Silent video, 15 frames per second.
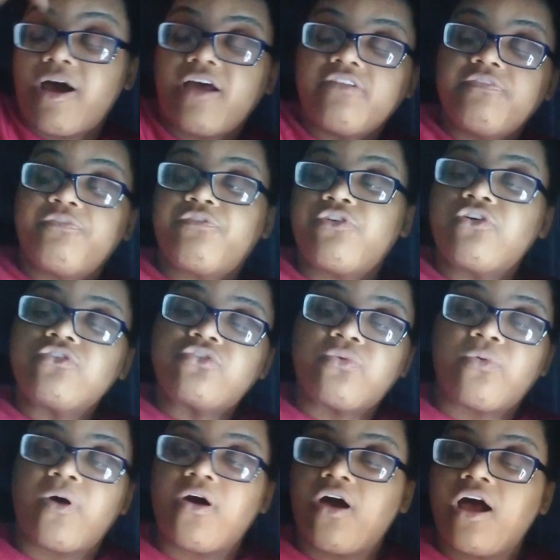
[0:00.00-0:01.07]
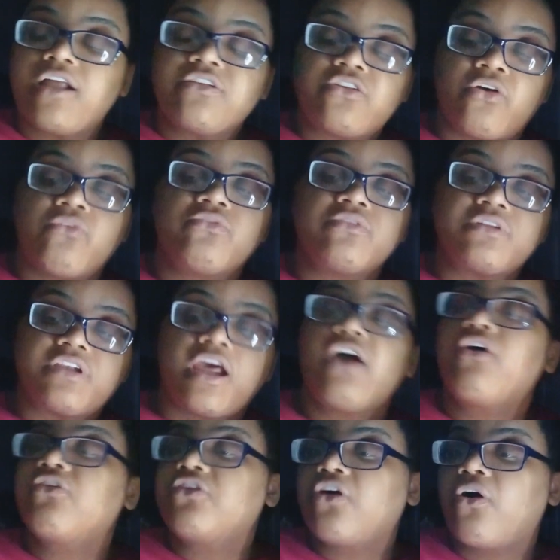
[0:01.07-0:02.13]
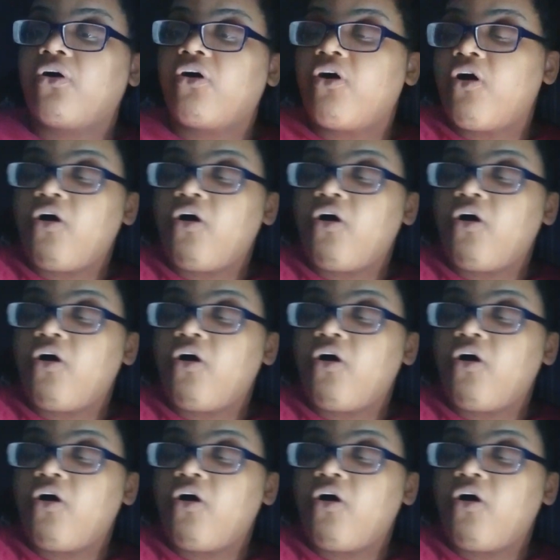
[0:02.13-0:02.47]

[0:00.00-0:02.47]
I first of all, I don't tell y'all